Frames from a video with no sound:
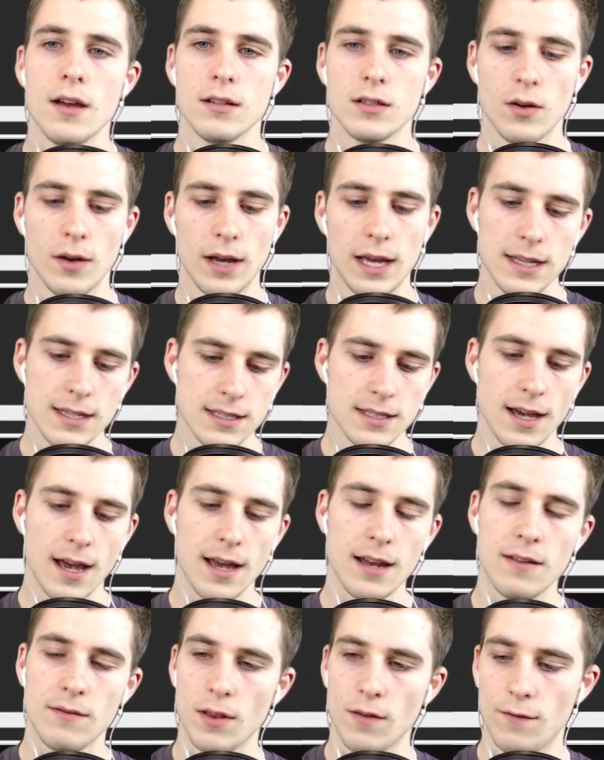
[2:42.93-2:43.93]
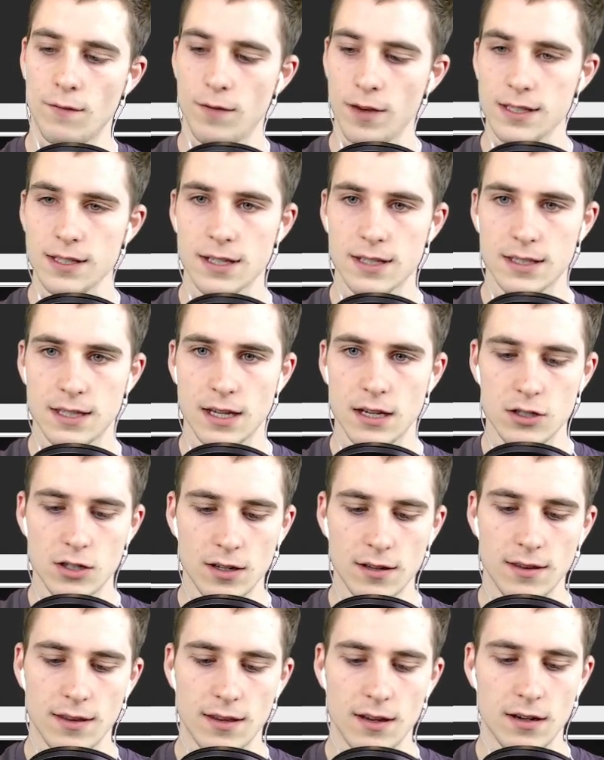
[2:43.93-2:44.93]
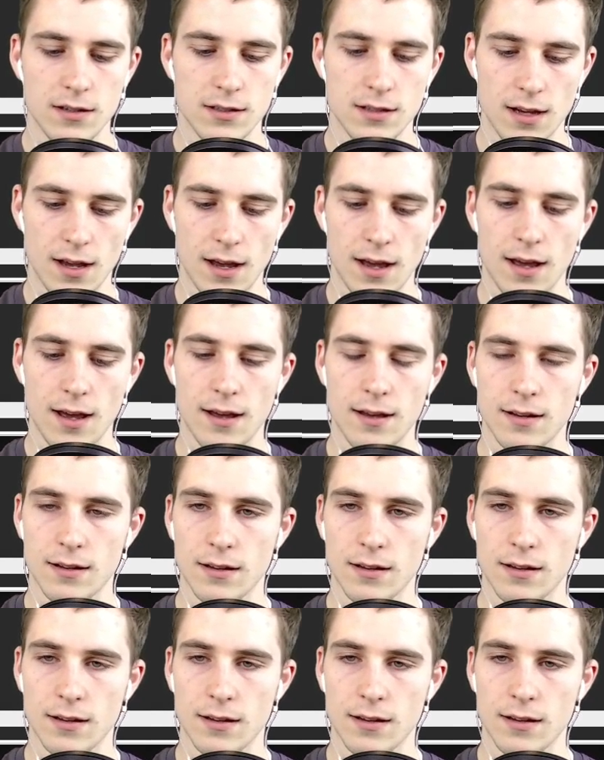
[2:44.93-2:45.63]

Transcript: So inside of the physics engine, there's a